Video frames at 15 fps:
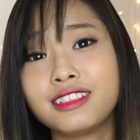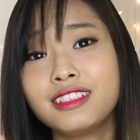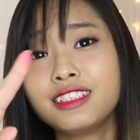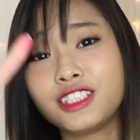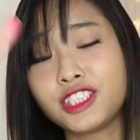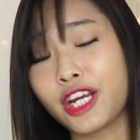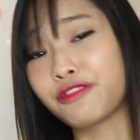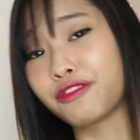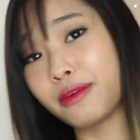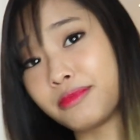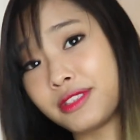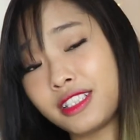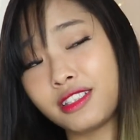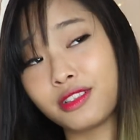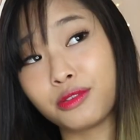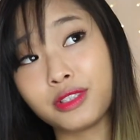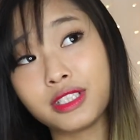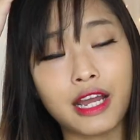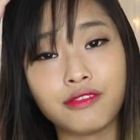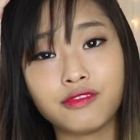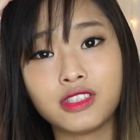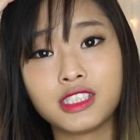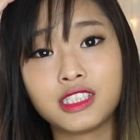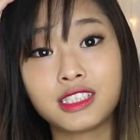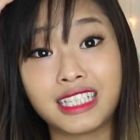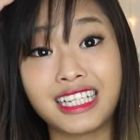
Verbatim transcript: this Chef Ramsay always have this